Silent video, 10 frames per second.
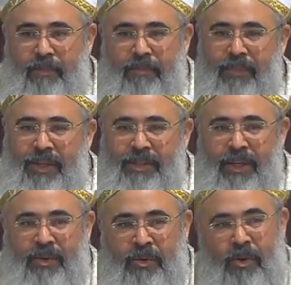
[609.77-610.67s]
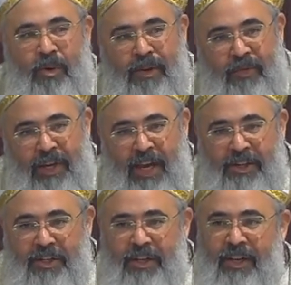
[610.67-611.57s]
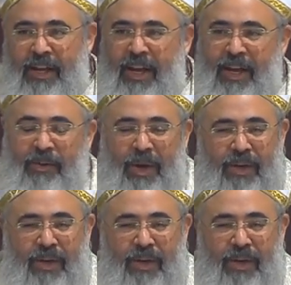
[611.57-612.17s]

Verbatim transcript: let's say you go on vacation and you have